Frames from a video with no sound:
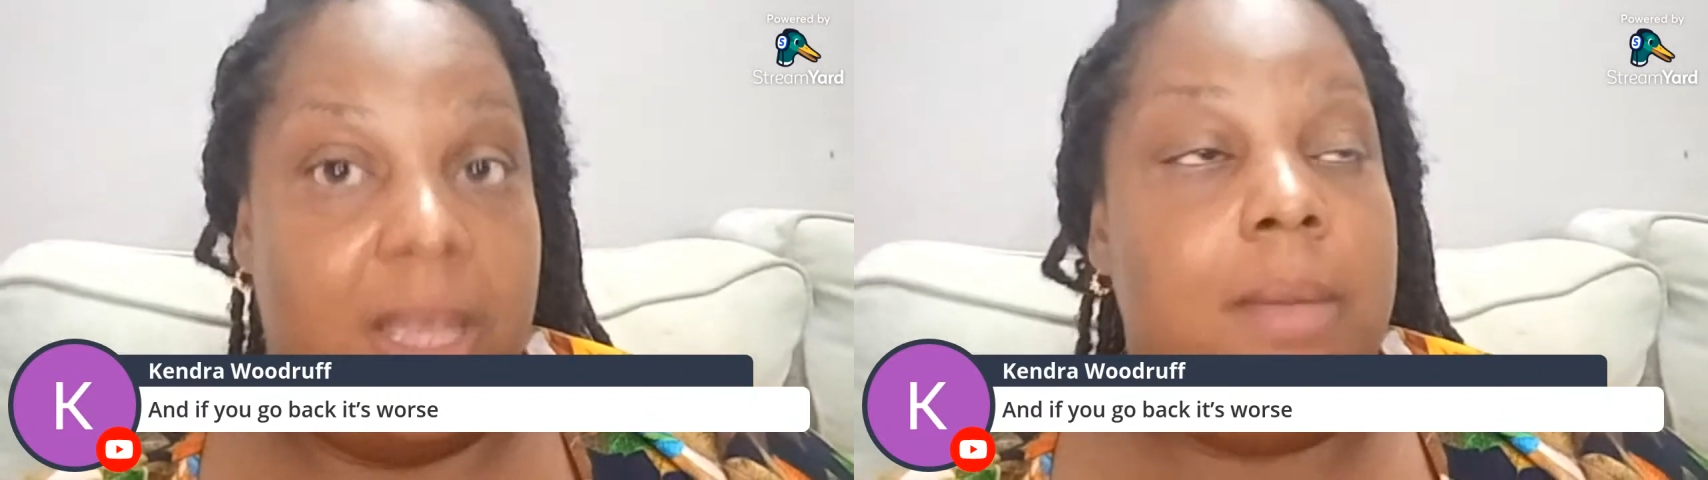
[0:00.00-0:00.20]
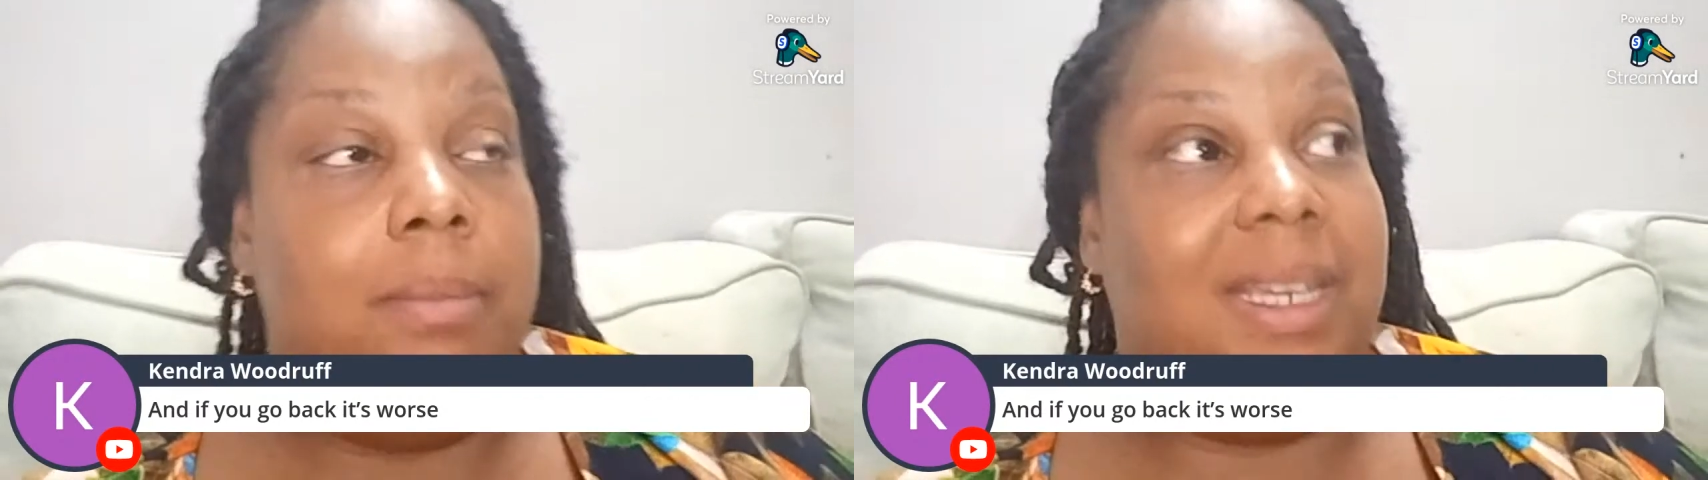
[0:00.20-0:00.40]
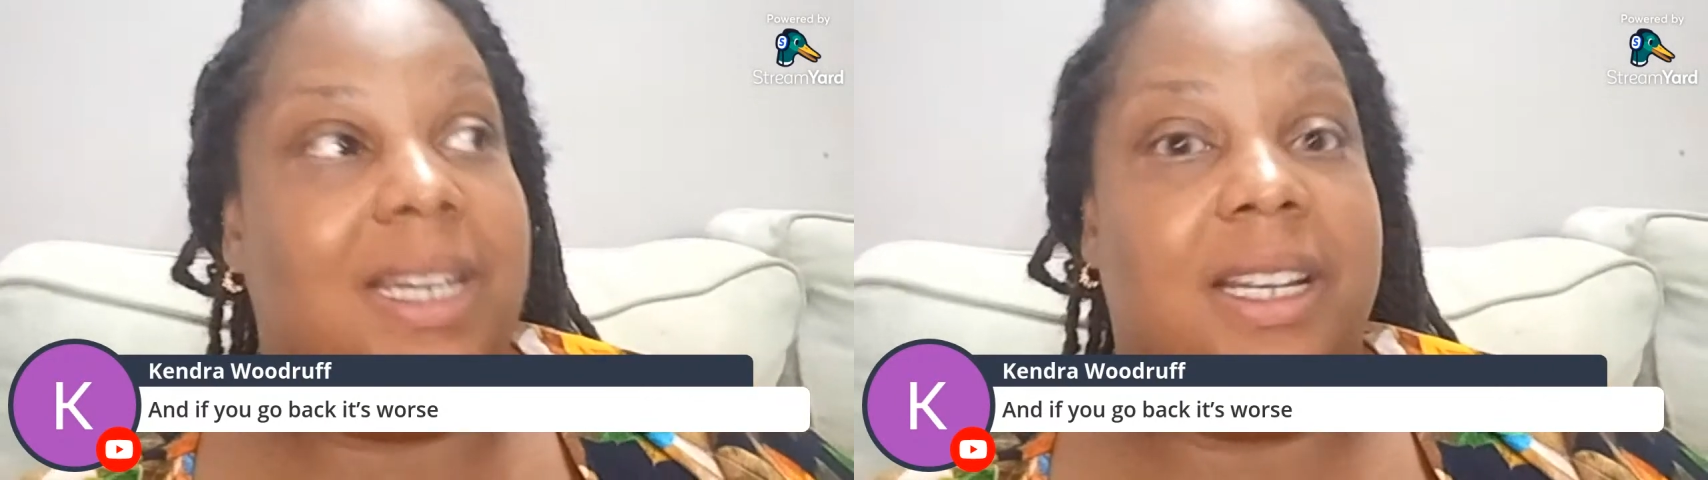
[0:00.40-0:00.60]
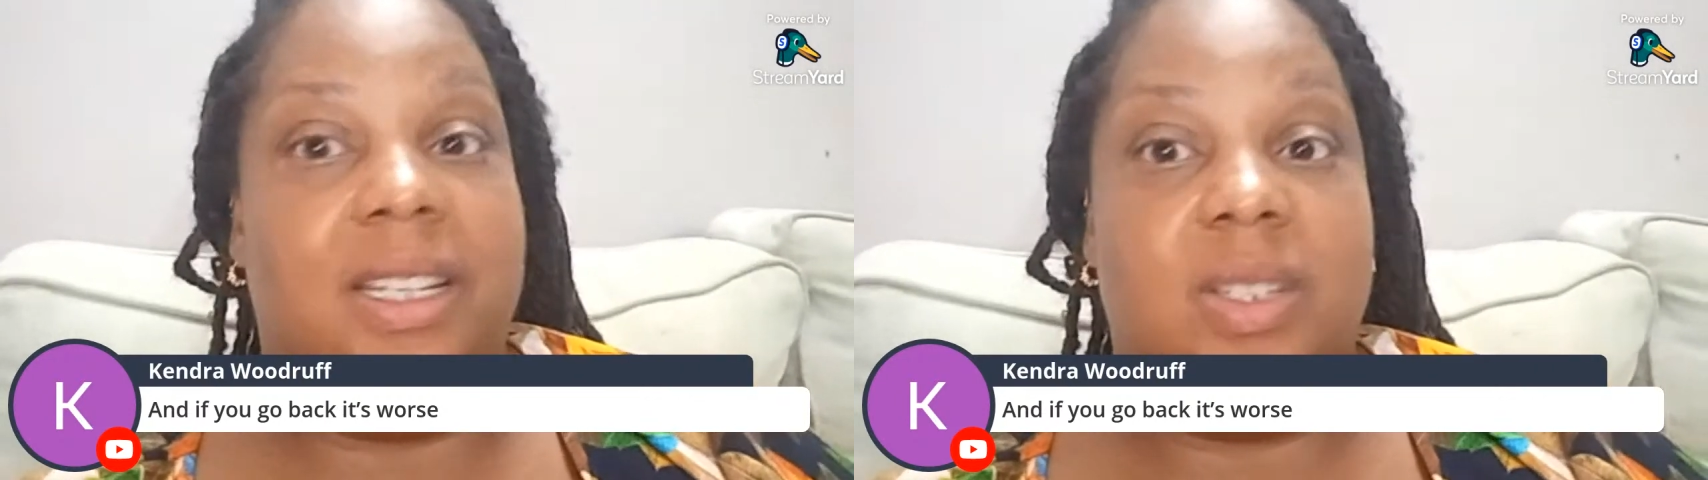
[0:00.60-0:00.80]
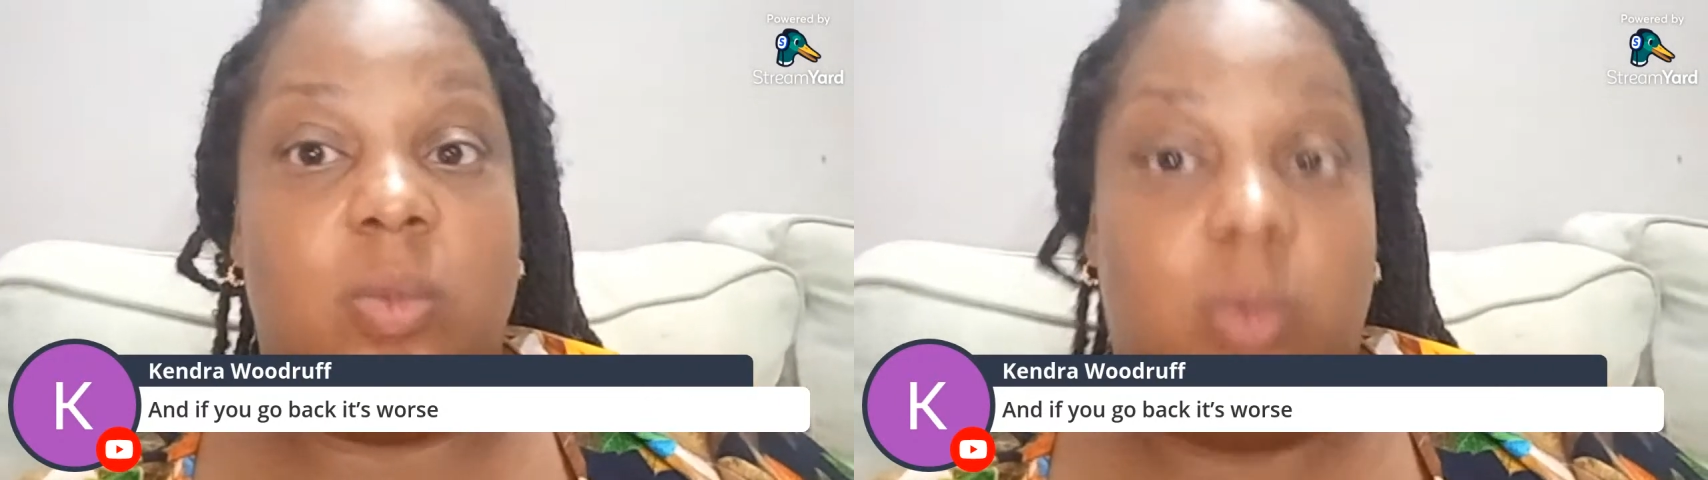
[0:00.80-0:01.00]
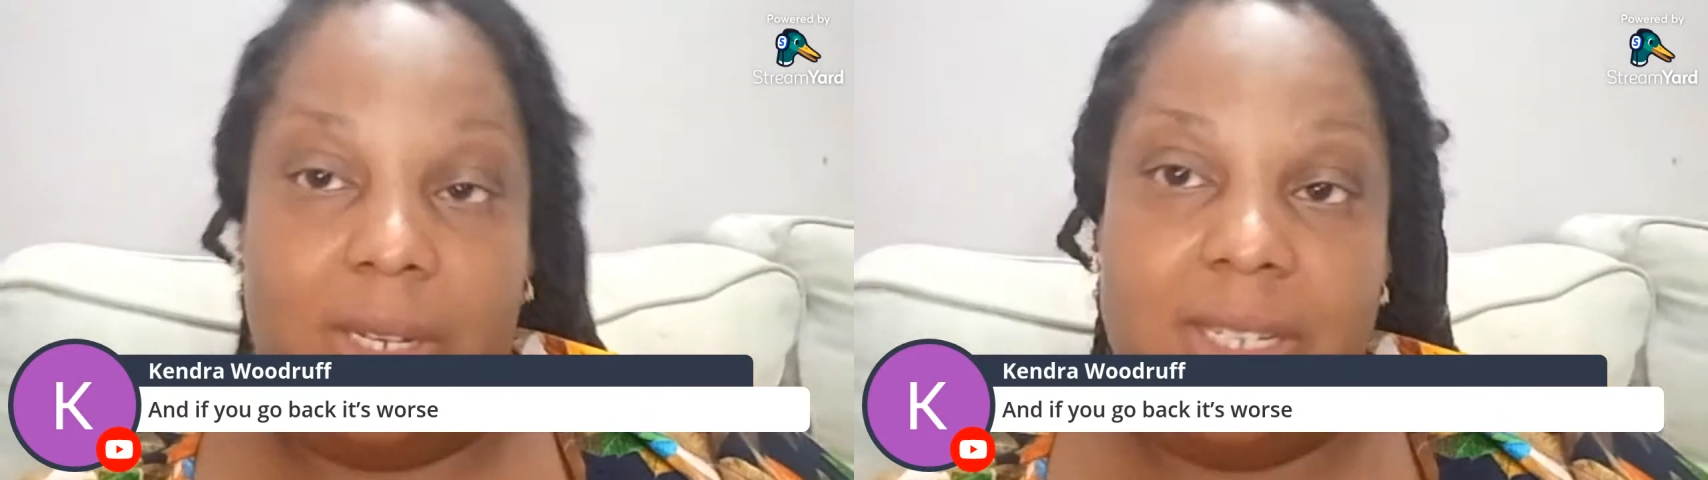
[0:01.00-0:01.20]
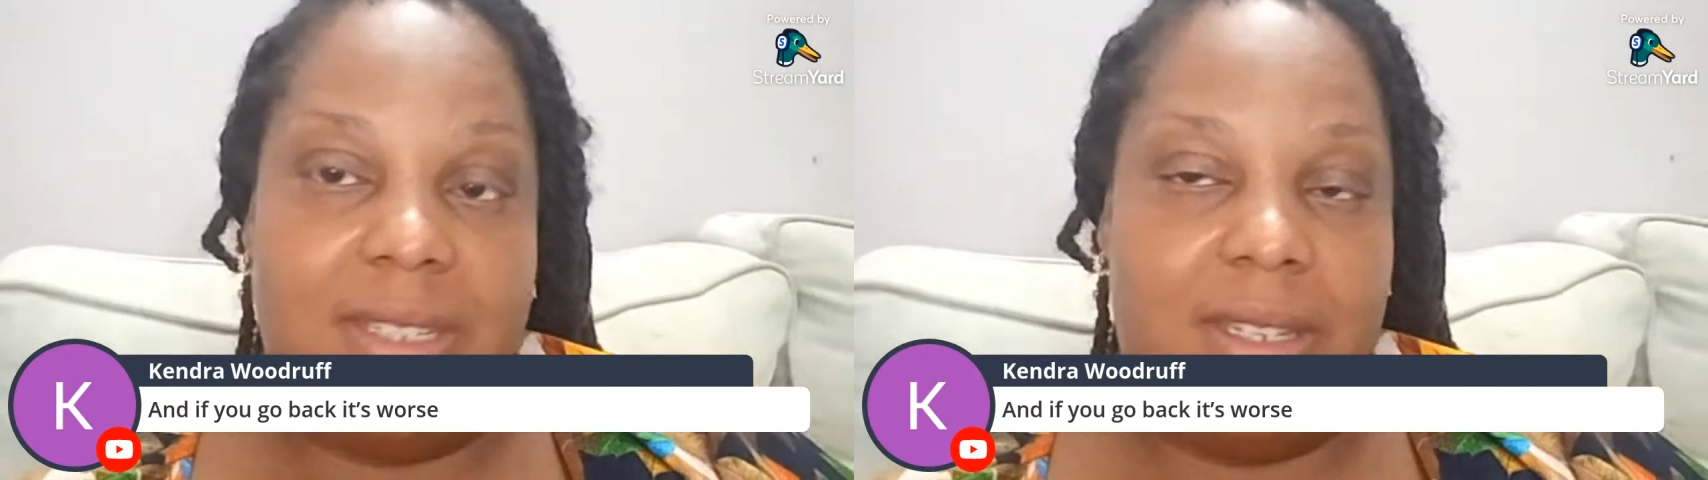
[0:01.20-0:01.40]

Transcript: Because once the